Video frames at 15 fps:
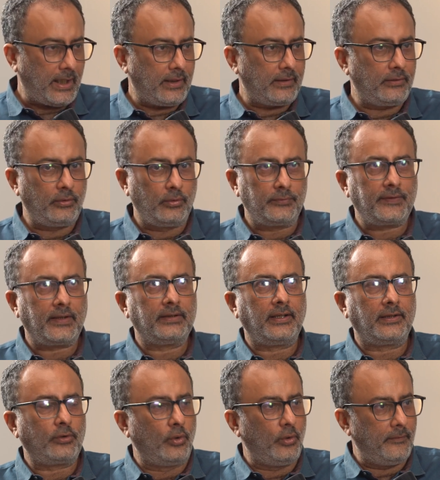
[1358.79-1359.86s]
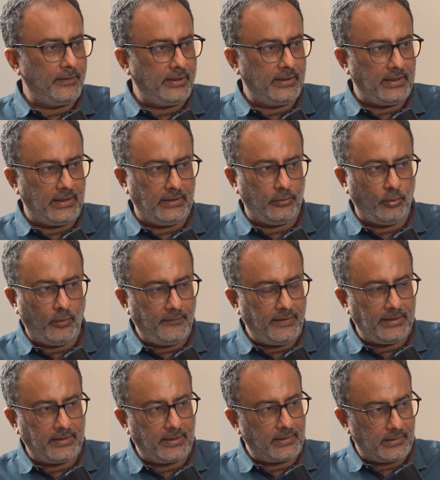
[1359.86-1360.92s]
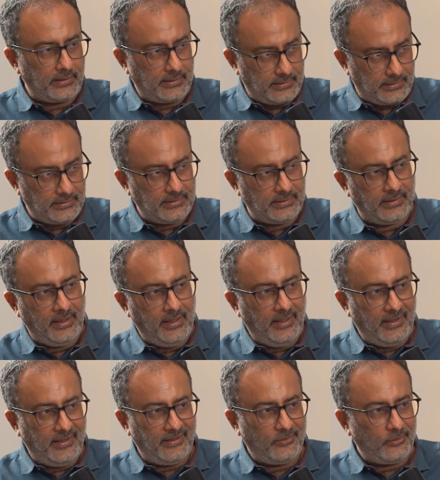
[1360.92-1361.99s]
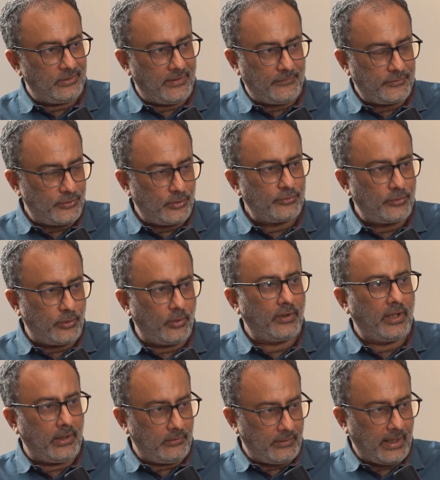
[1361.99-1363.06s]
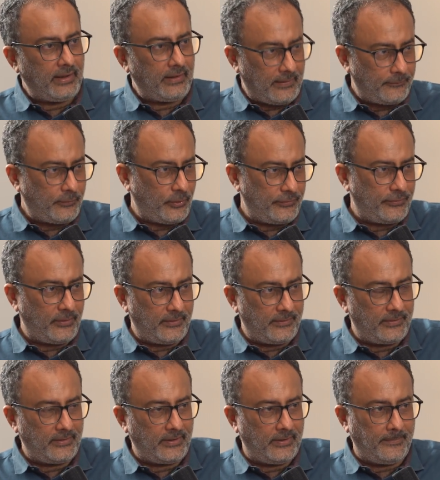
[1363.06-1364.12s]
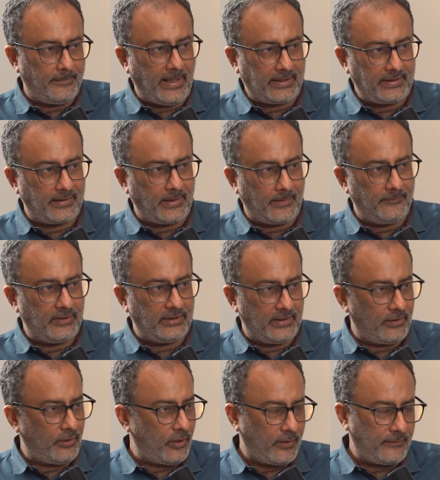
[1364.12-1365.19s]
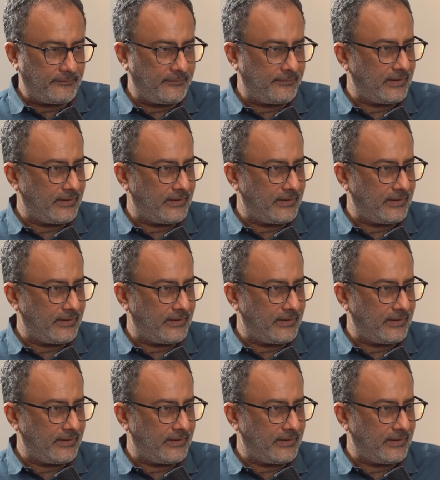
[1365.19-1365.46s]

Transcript: And you said that COVID in no way deterred the, there was no slowdown. And of course, you had backed it up with a lot of